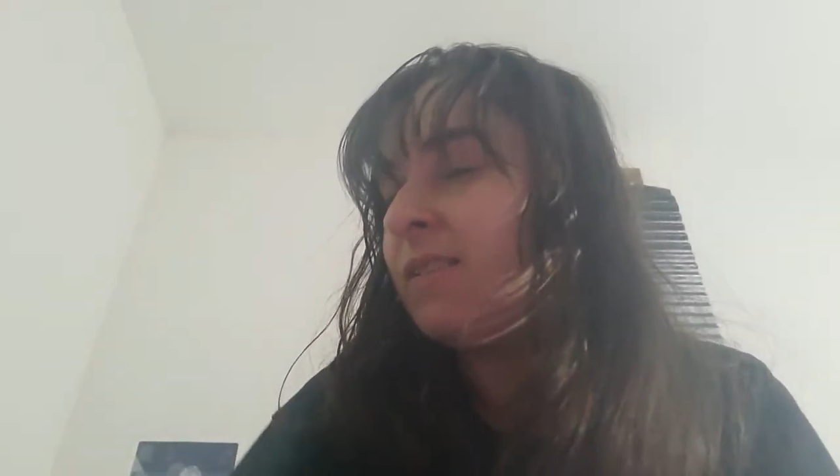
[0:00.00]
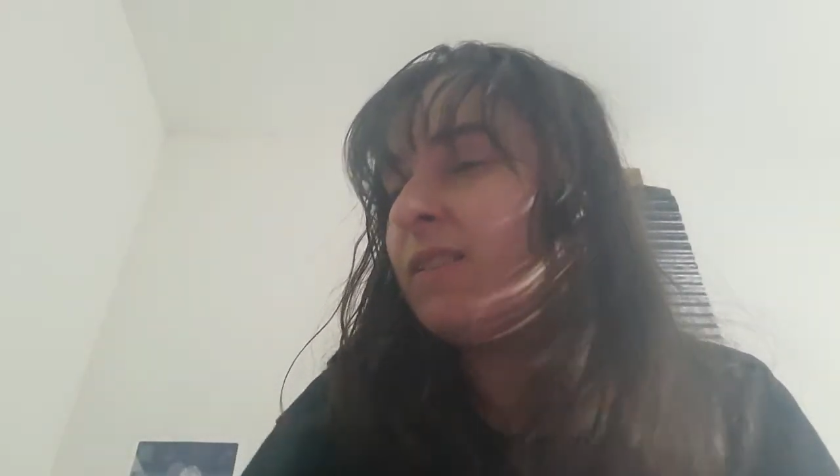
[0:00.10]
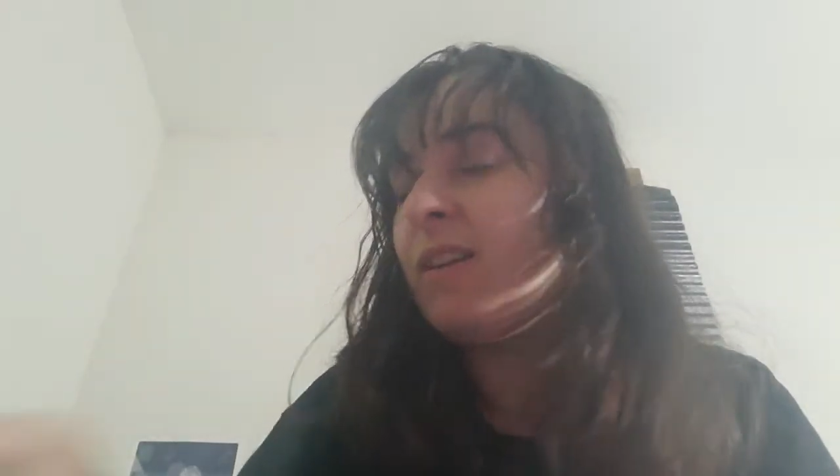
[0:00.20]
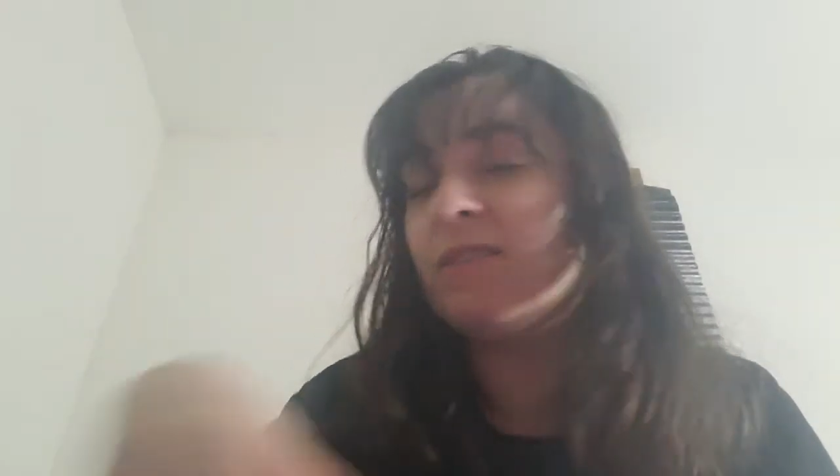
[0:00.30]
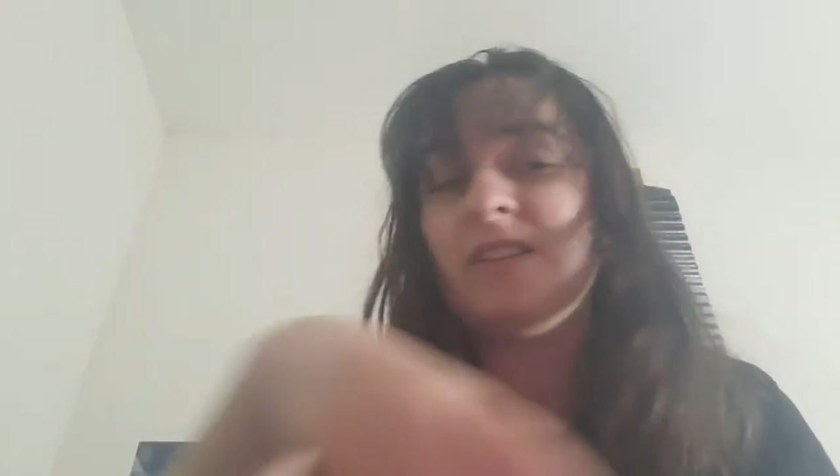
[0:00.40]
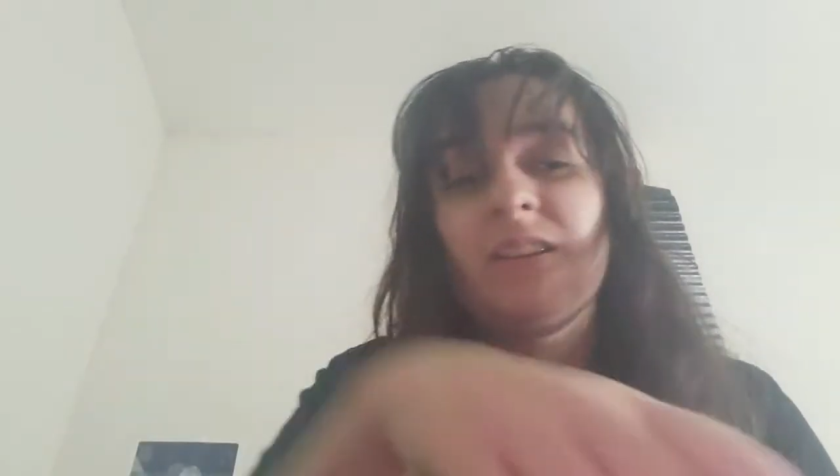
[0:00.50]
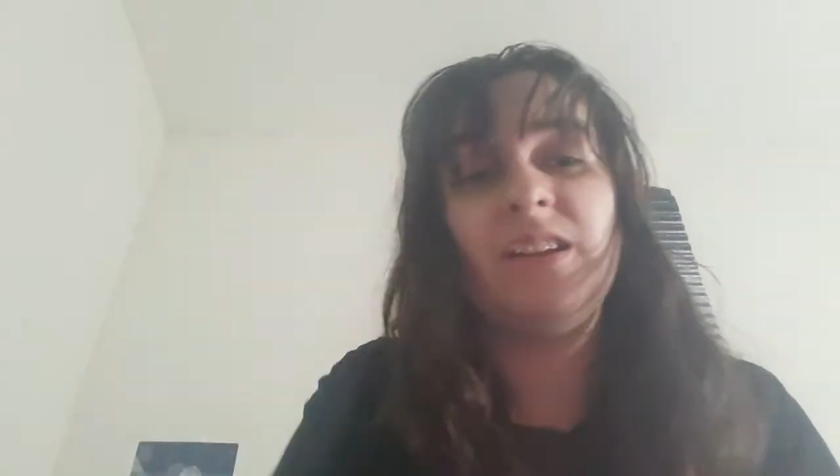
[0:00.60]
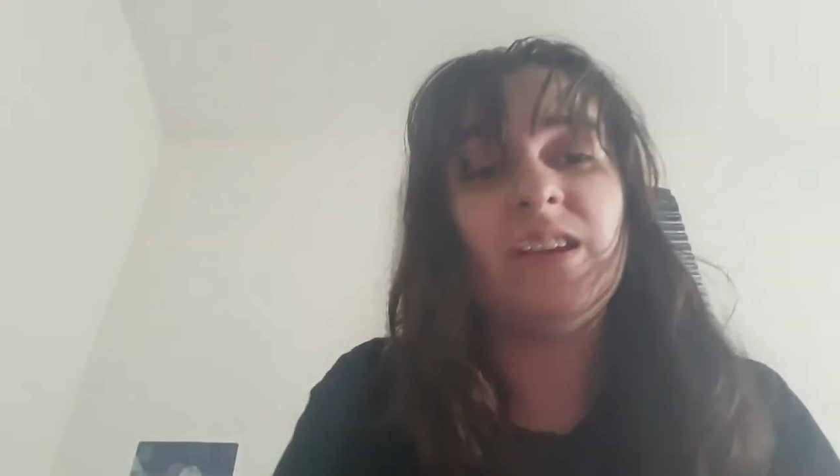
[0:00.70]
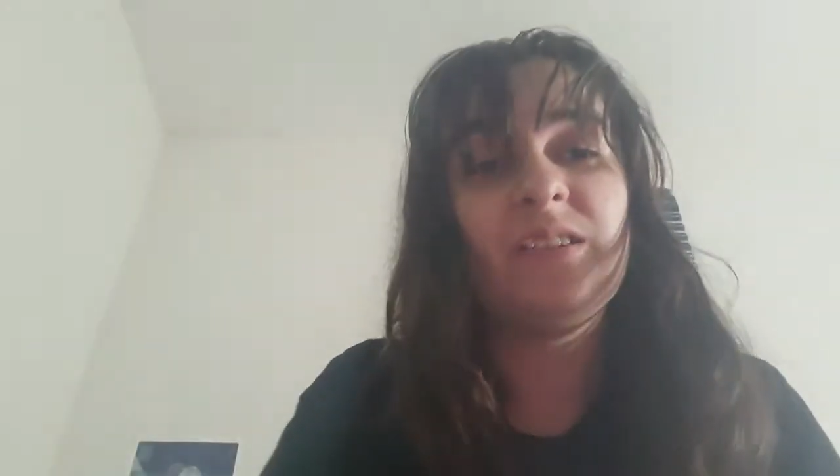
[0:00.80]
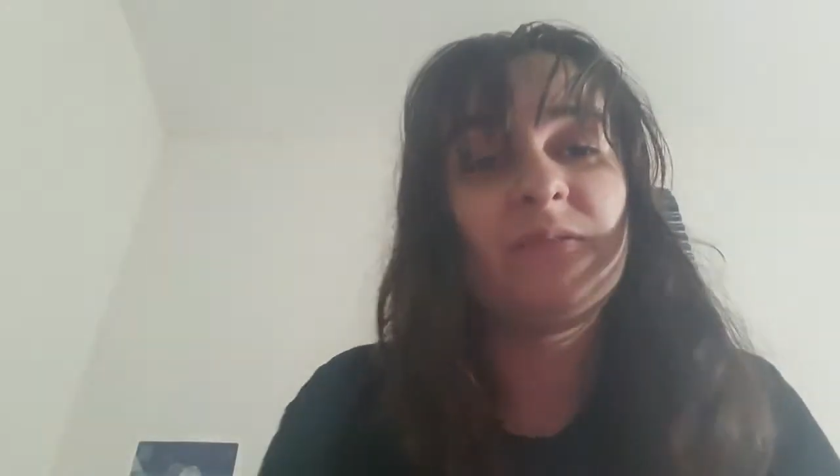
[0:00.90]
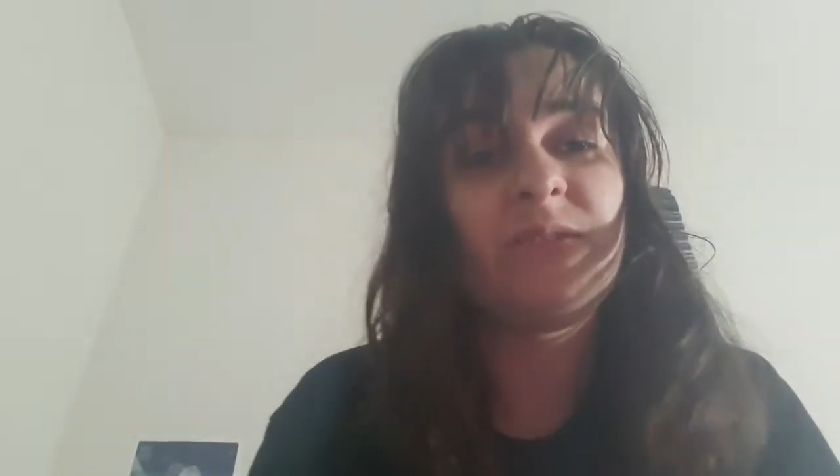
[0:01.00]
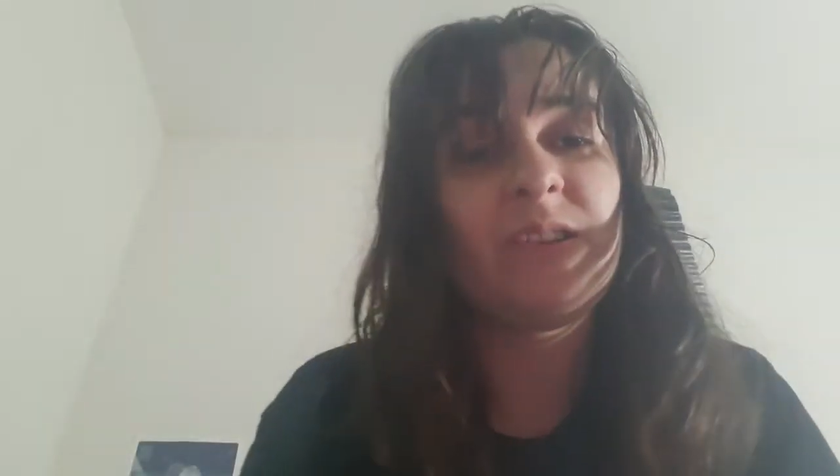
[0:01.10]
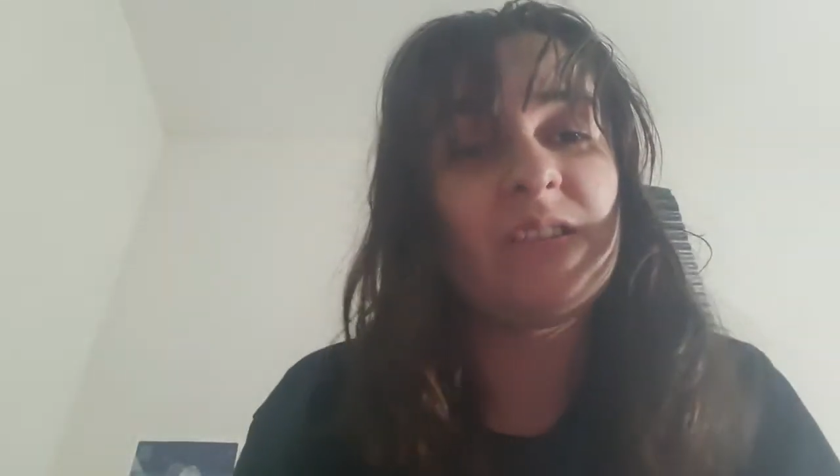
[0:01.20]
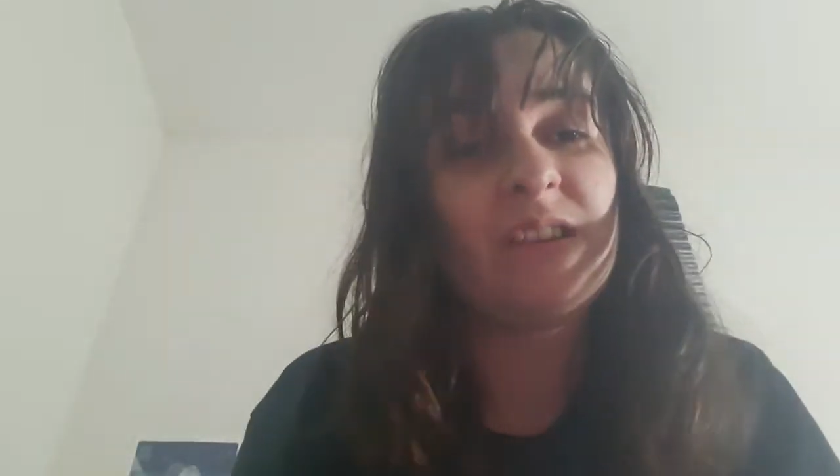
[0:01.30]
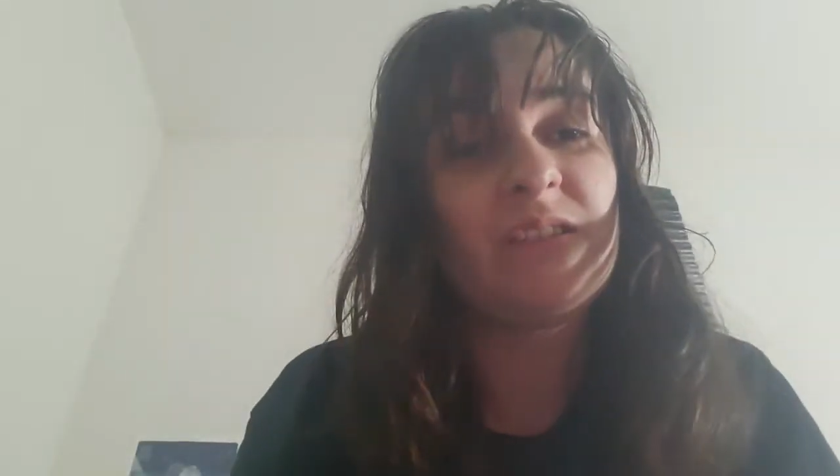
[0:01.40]
not really like
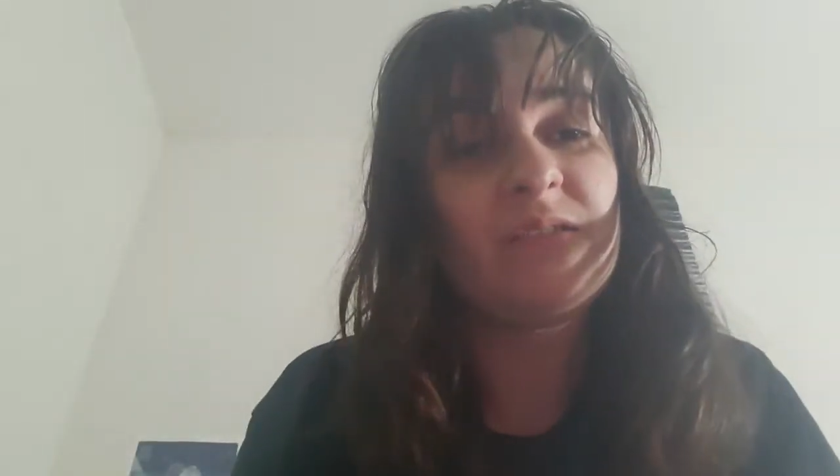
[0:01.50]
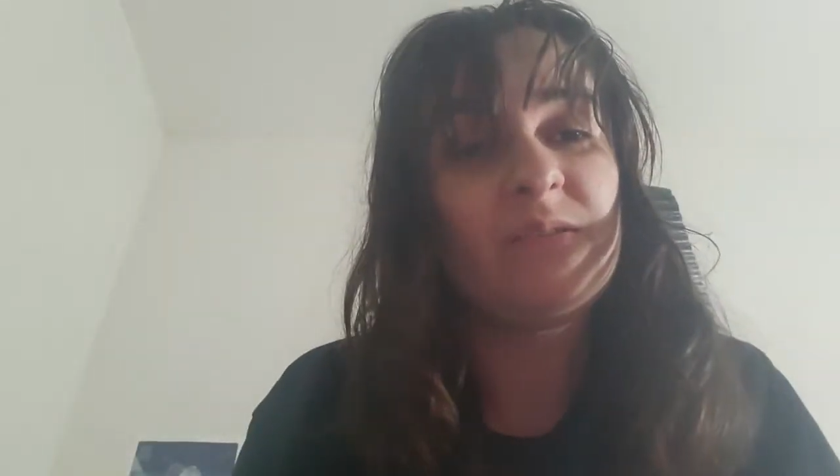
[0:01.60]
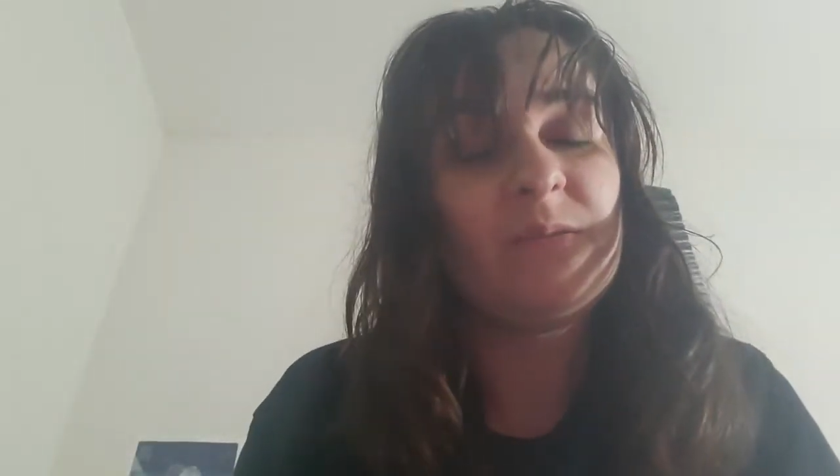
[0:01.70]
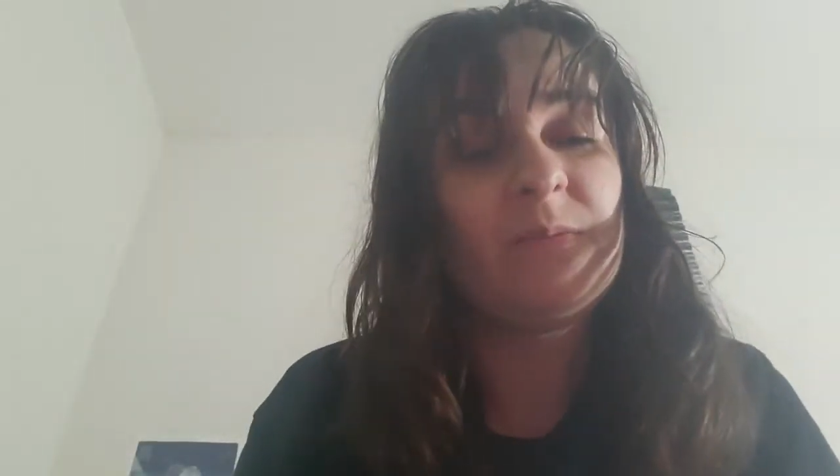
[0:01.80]
friends at school,